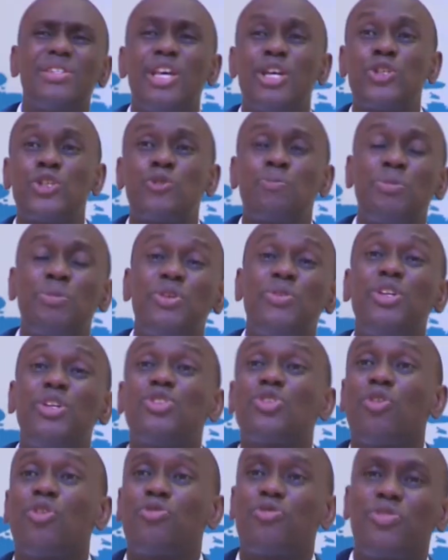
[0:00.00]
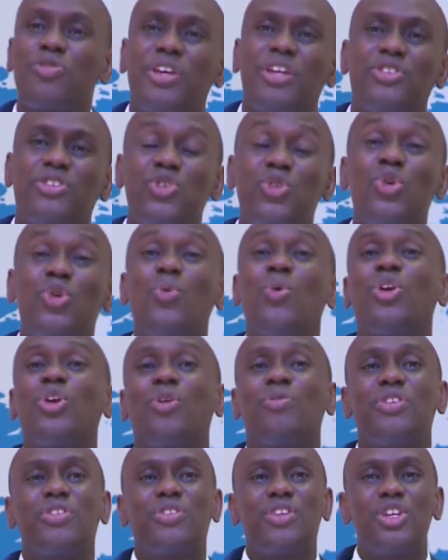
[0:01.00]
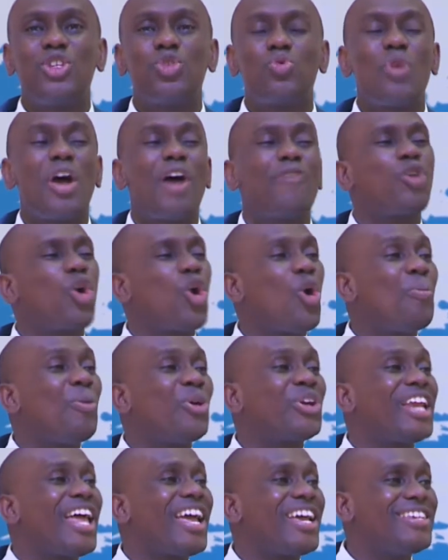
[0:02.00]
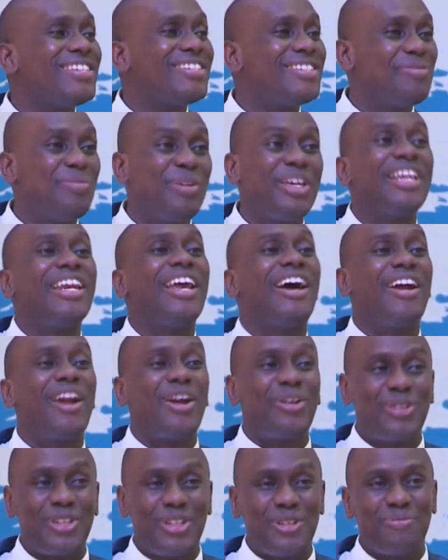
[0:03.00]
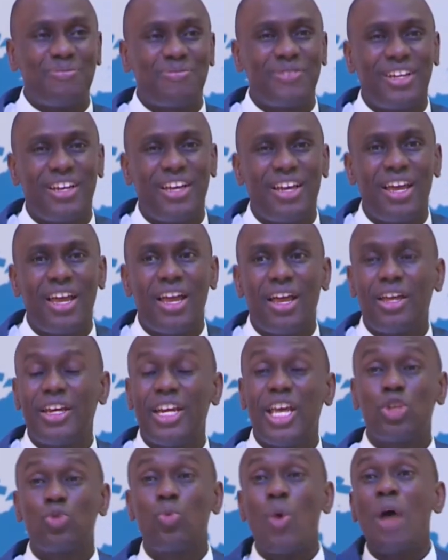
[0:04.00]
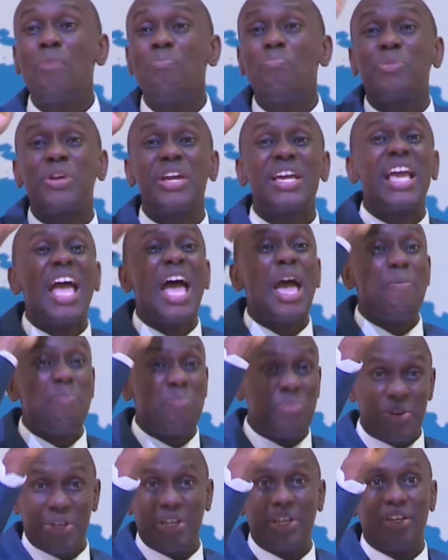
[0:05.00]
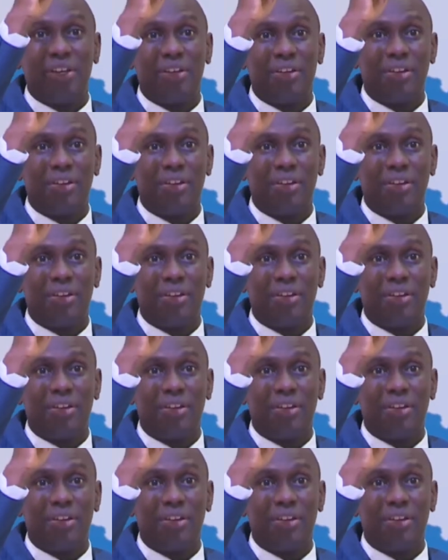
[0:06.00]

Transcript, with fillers: the spirit of faith? You know, one of the things we have commonized being around him there's one prayer I pray